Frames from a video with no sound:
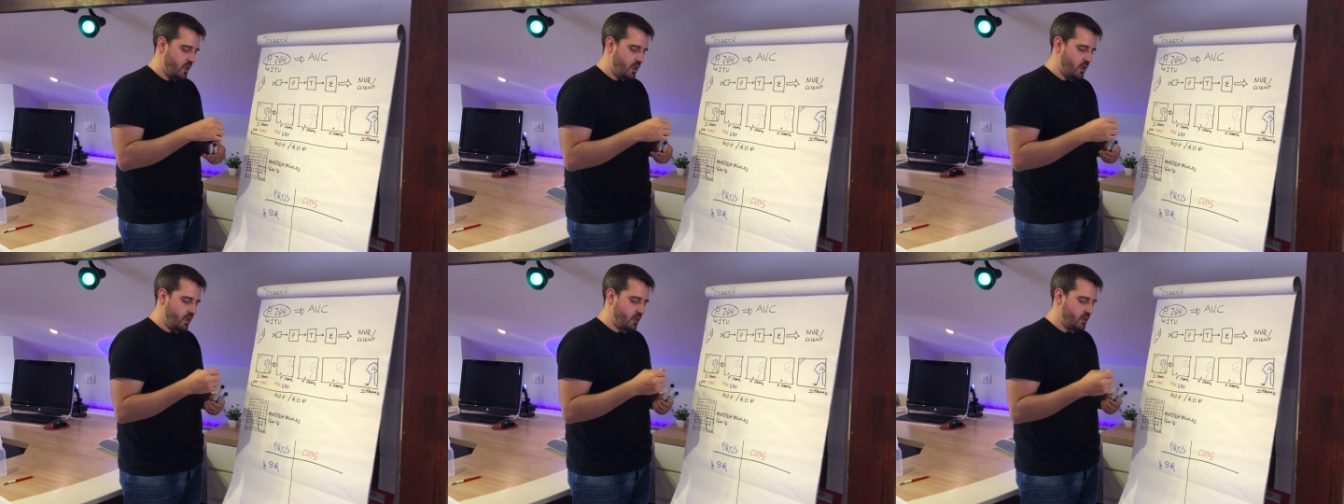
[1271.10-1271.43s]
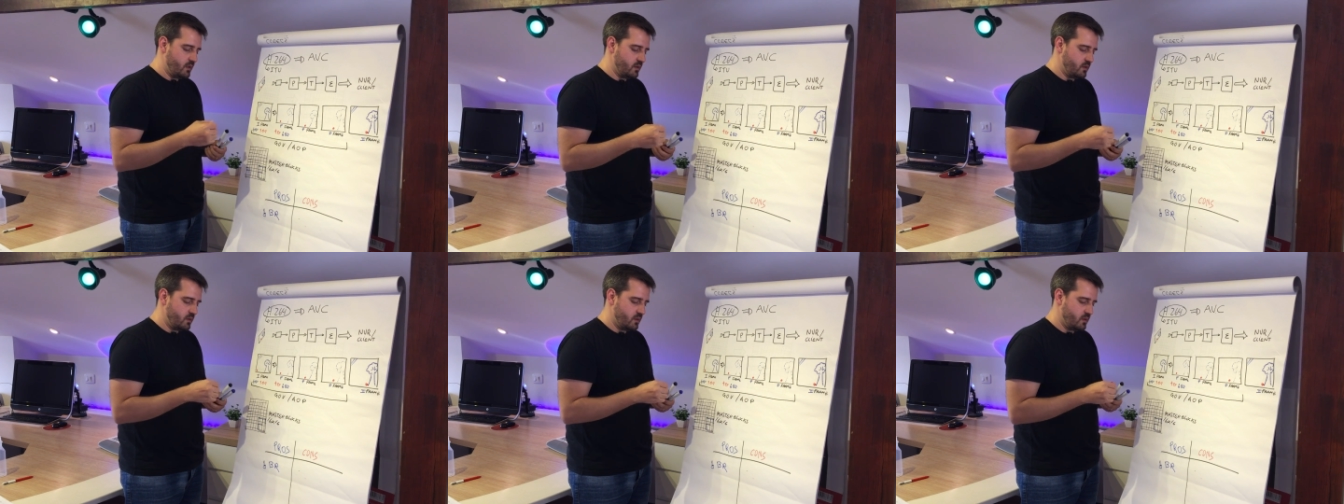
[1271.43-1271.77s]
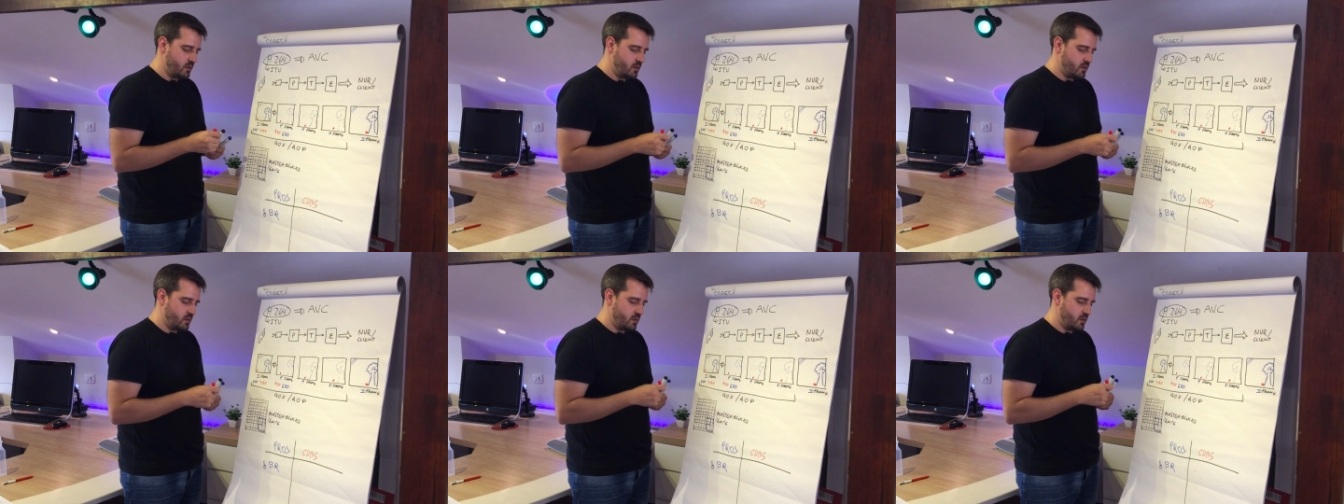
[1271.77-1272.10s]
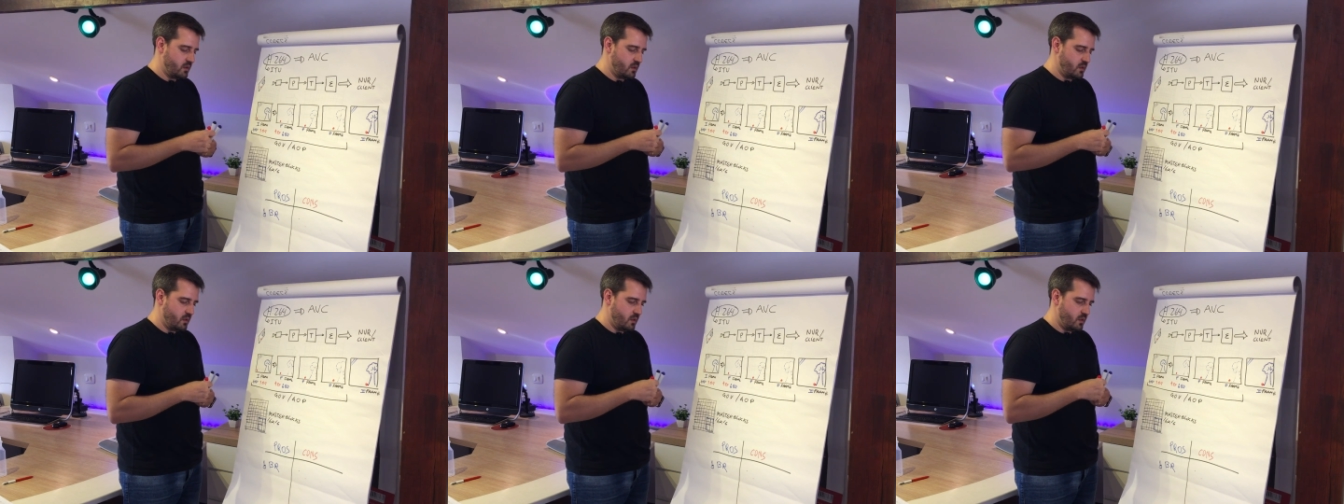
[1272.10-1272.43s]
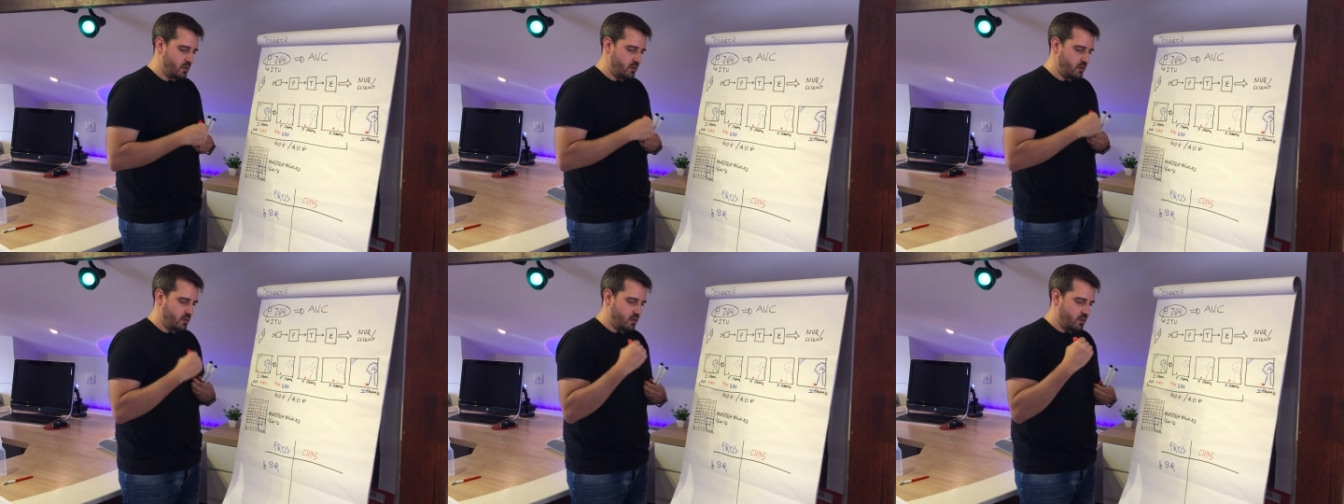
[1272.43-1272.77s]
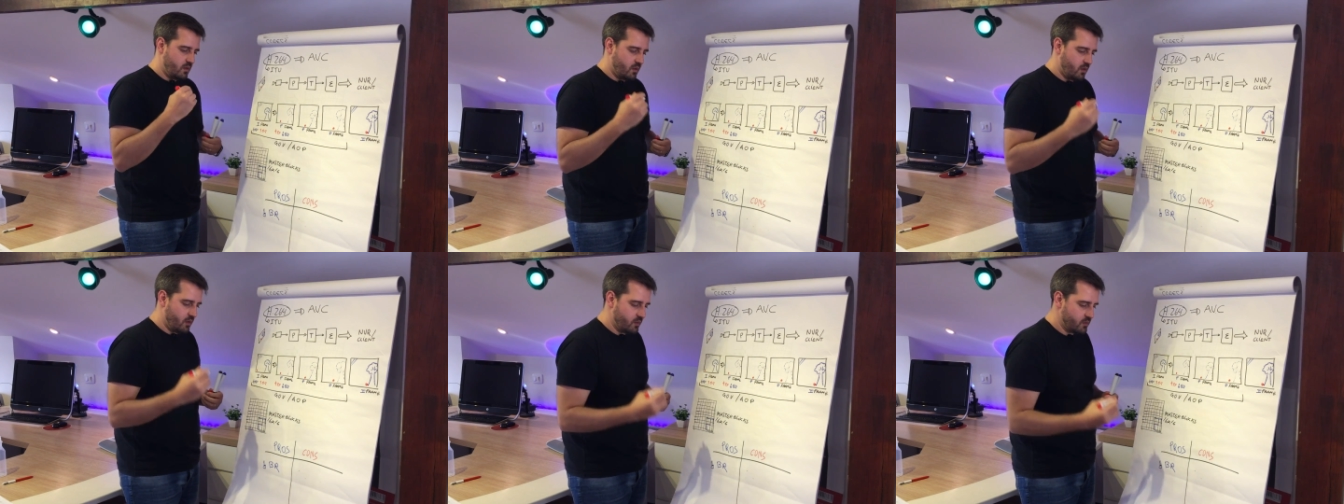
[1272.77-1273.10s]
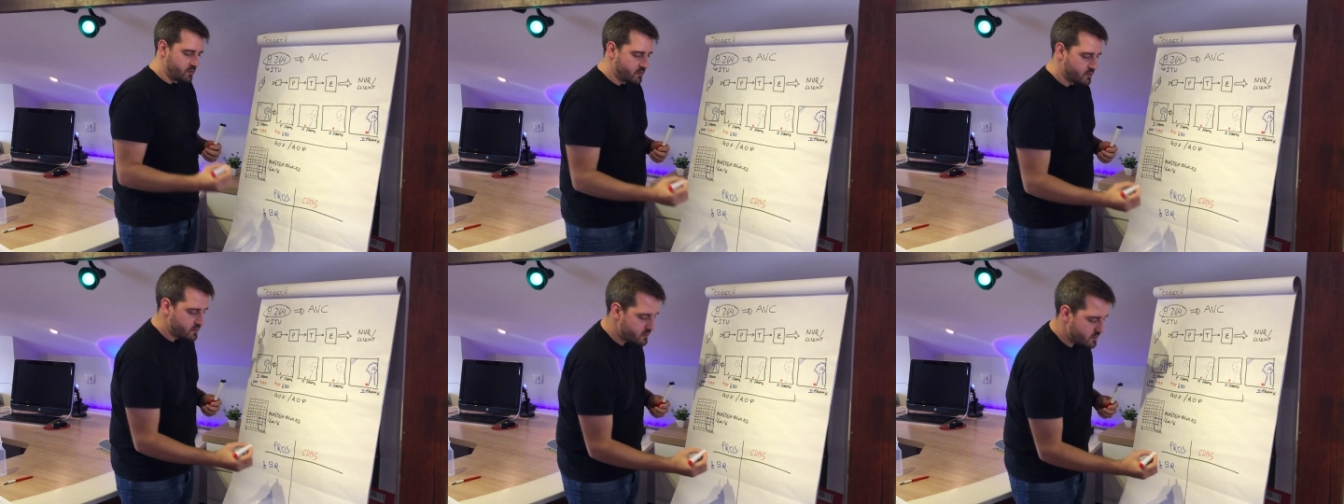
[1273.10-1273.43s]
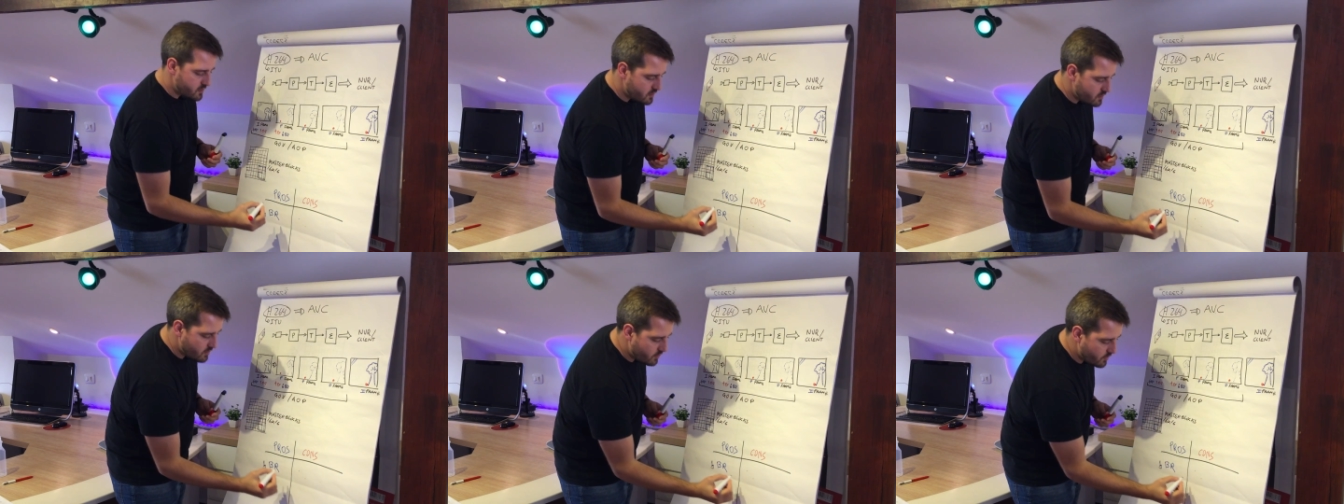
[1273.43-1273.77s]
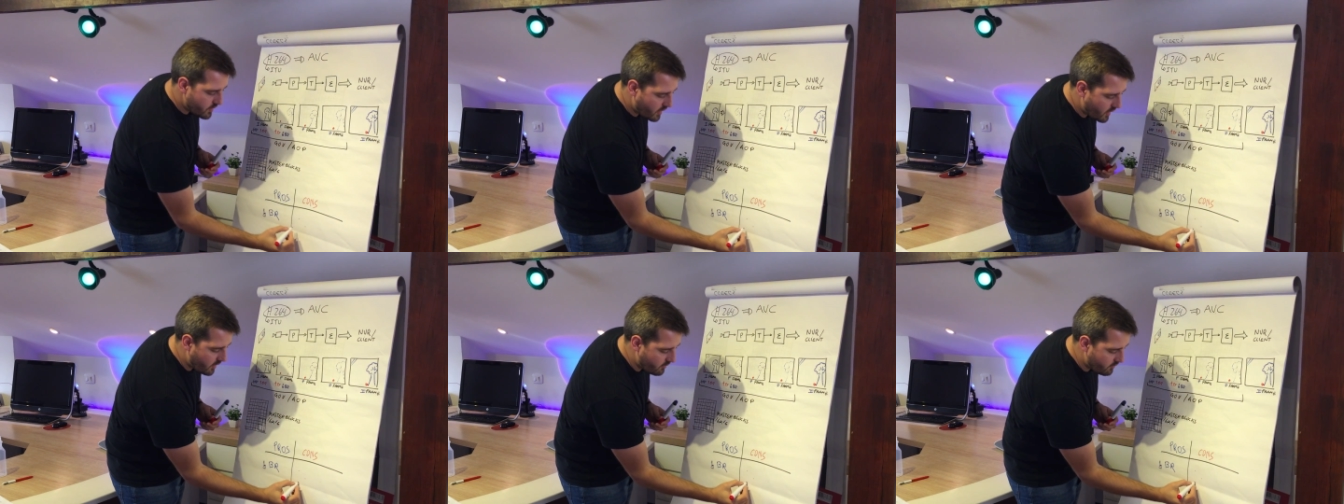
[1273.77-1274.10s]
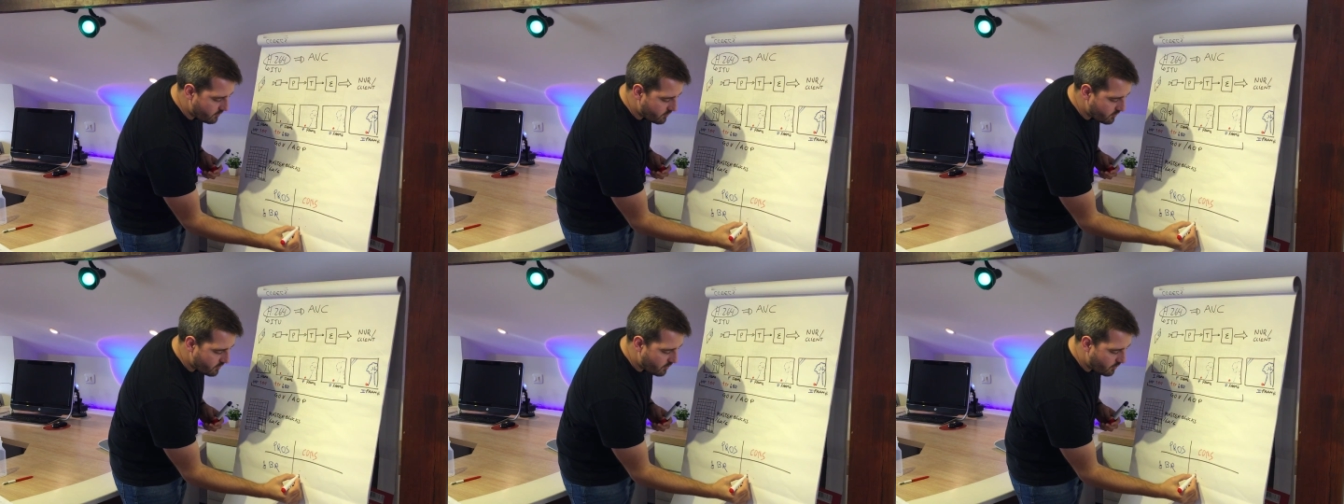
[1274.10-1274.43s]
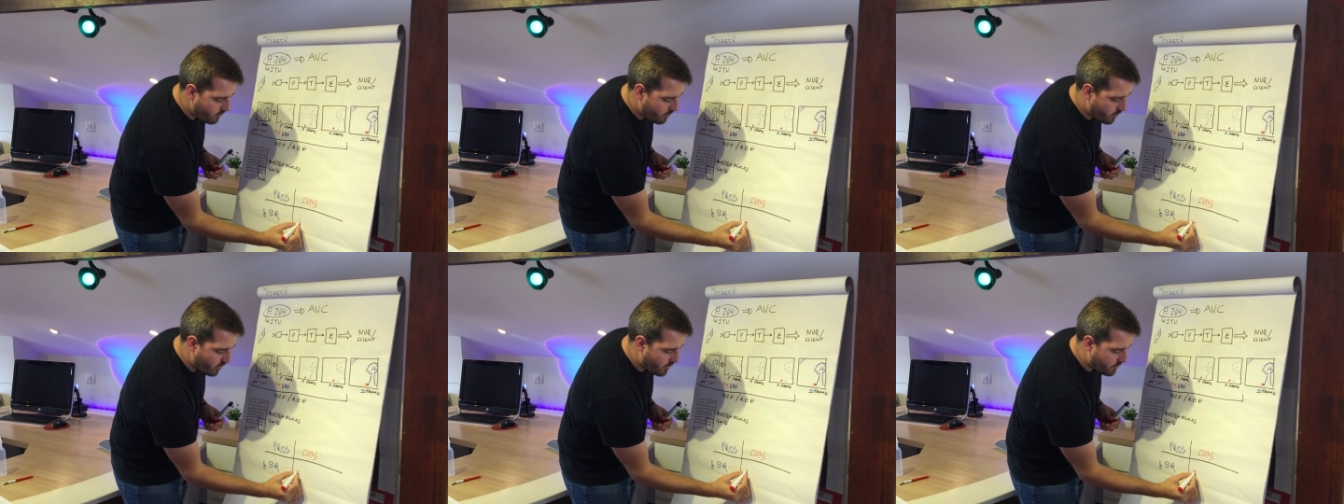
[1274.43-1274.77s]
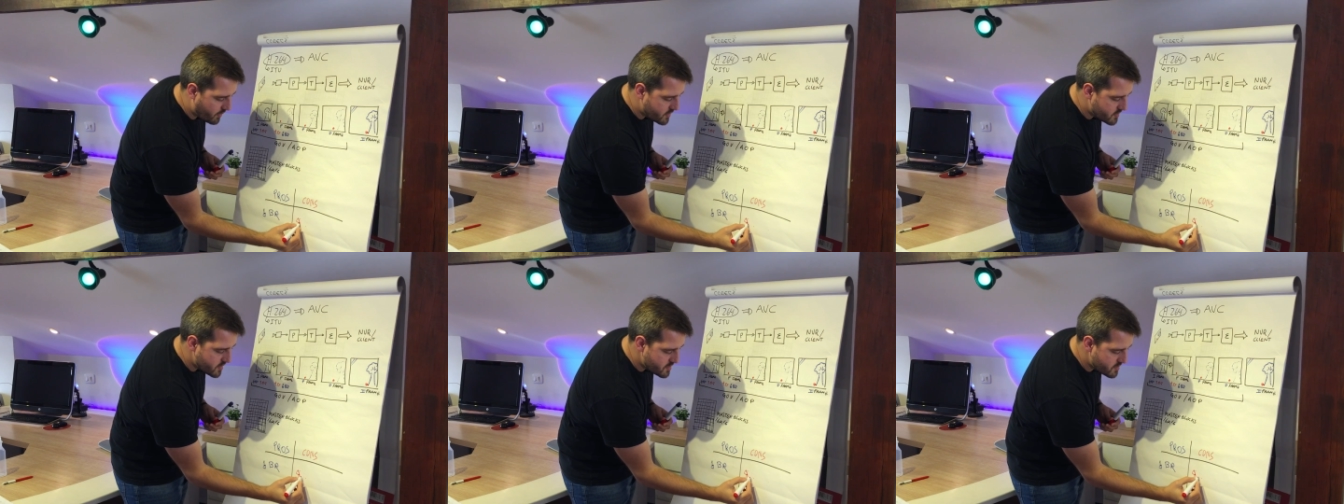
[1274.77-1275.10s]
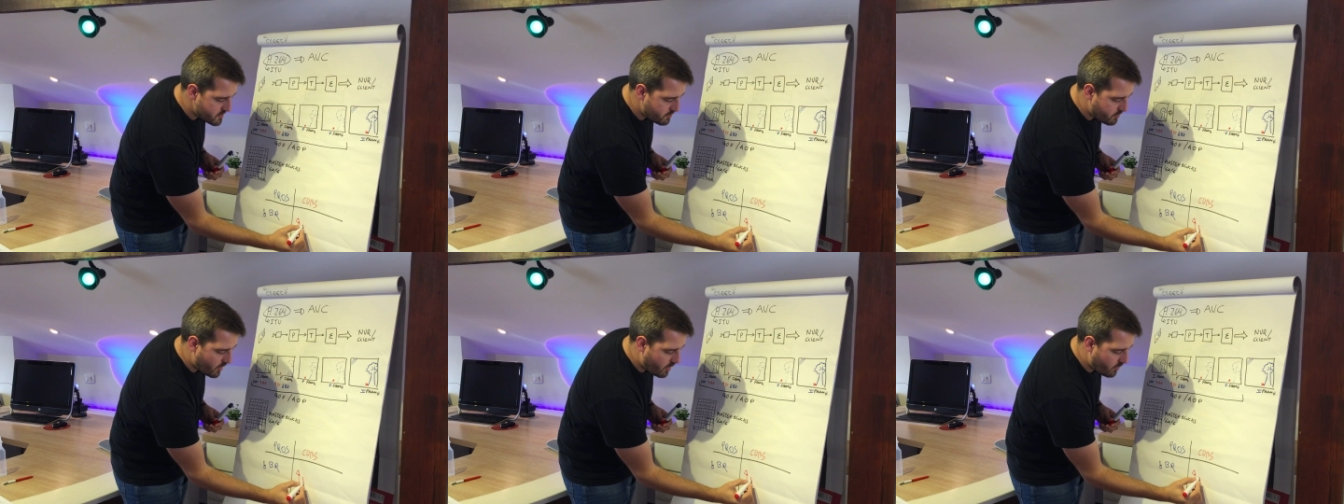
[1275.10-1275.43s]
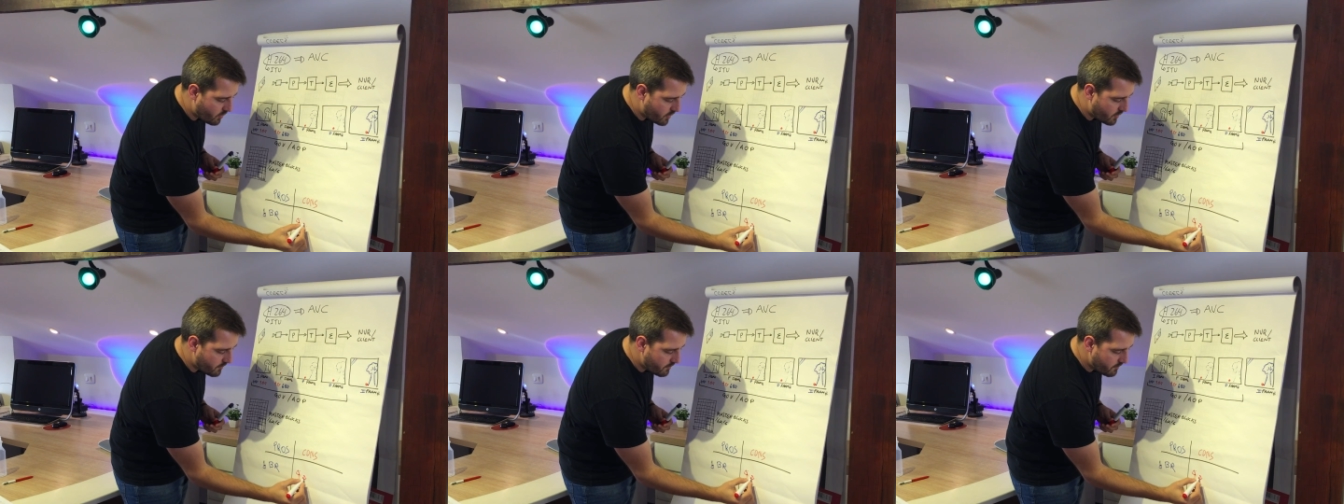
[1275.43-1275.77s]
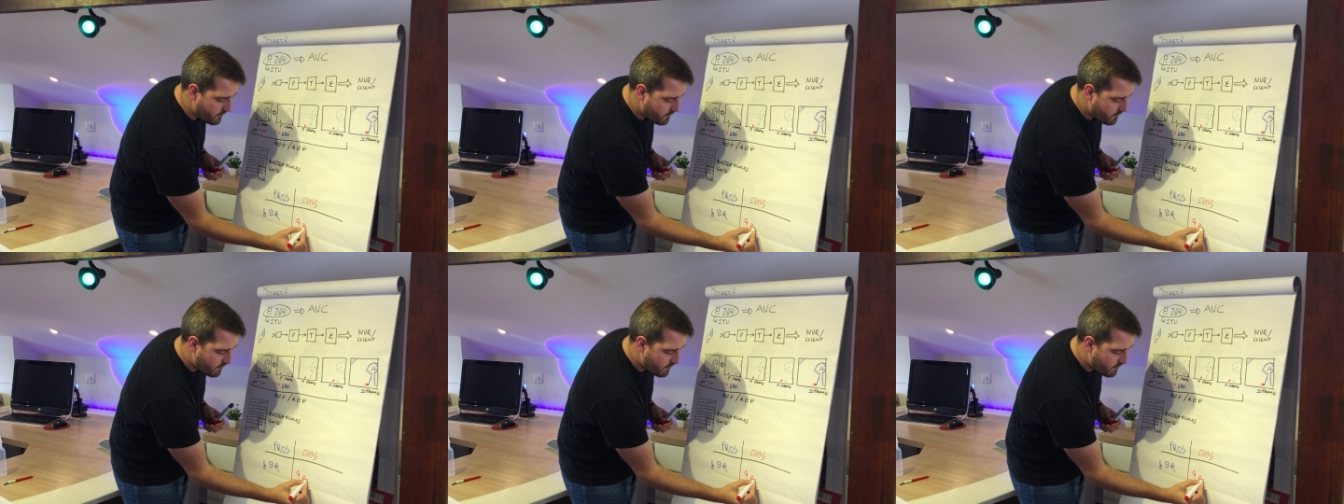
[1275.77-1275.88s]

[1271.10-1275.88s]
and cons, we have more processing power